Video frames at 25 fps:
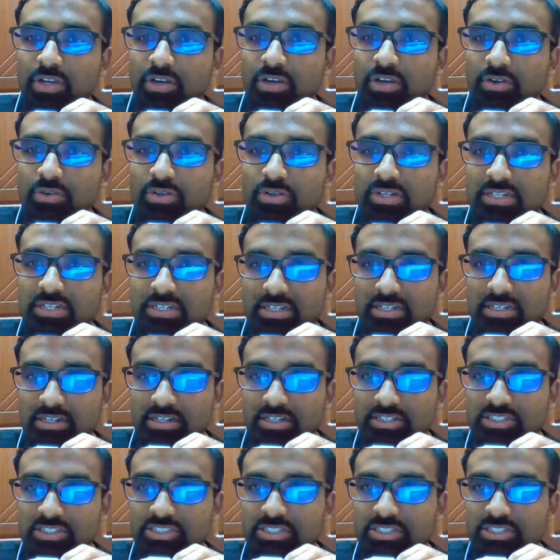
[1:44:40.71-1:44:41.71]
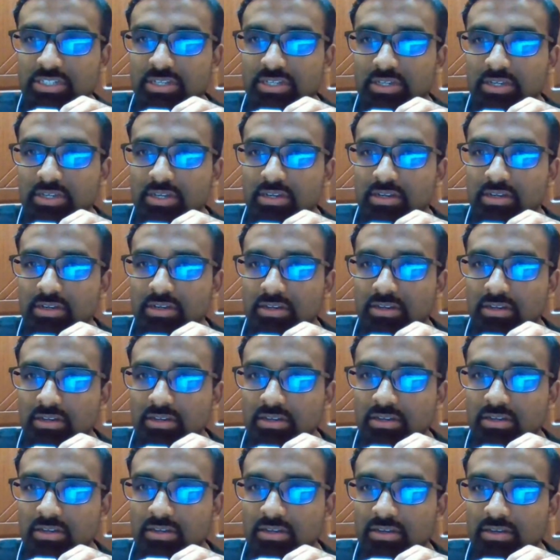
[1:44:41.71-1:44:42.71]
I'm currently doing a
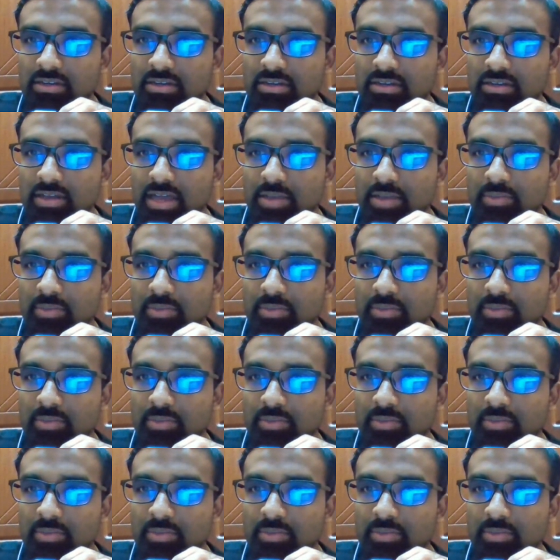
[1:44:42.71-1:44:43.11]
degree in communication.